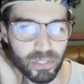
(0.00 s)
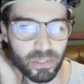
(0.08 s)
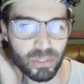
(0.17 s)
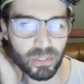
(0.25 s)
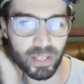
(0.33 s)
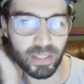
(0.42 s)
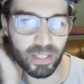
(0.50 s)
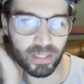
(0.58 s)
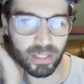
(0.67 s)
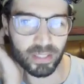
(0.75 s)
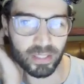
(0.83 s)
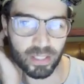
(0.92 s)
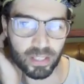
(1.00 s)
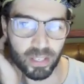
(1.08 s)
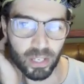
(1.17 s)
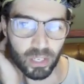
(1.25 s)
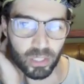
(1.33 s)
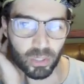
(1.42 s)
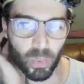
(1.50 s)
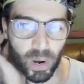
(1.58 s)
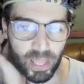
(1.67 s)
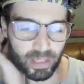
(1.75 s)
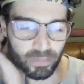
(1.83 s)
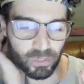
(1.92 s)
too. So I think that the way
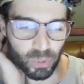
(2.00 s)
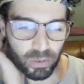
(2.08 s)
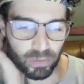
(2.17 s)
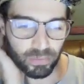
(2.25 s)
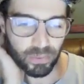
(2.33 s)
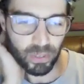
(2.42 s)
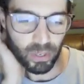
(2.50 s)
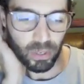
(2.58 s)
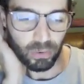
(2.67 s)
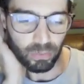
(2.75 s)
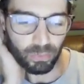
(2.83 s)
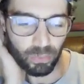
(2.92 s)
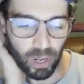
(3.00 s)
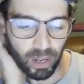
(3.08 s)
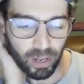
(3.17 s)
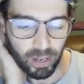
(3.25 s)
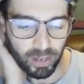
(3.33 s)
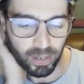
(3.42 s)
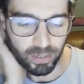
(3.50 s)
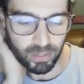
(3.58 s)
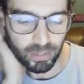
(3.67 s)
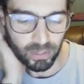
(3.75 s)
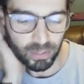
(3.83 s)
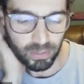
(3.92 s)
they've sort of uh
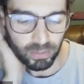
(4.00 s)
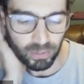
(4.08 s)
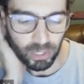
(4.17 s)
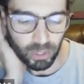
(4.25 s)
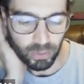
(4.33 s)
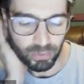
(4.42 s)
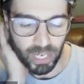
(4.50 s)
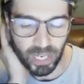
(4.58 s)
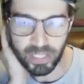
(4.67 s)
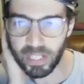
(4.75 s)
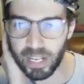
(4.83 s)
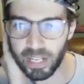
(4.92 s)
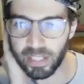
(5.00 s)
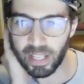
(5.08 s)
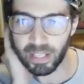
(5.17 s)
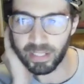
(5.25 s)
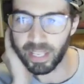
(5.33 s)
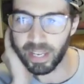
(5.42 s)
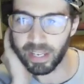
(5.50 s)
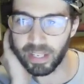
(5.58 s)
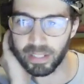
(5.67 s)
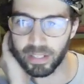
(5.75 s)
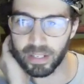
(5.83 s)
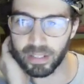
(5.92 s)
designated that
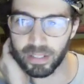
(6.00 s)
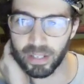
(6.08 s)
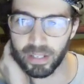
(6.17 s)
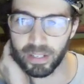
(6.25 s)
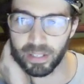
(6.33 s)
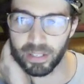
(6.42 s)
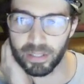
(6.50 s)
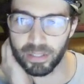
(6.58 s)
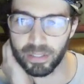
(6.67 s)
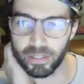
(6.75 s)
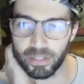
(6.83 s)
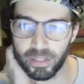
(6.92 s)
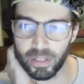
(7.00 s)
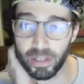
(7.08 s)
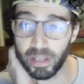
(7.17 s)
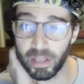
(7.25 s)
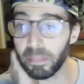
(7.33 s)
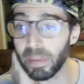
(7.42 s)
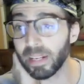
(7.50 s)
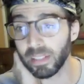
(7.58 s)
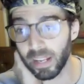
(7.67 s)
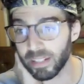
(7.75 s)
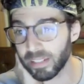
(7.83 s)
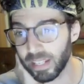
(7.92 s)
lane, it made a
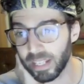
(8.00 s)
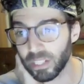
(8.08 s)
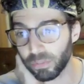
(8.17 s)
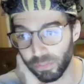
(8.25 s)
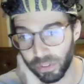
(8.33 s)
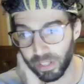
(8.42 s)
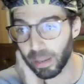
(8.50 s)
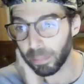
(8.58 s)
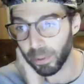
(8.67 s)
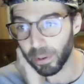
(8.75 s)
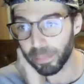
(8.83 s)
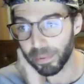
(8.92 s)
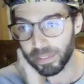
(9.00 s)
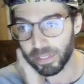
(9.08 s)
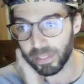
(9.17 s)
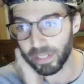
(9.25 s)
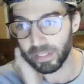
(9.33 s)
lot of sense for that purpose, and I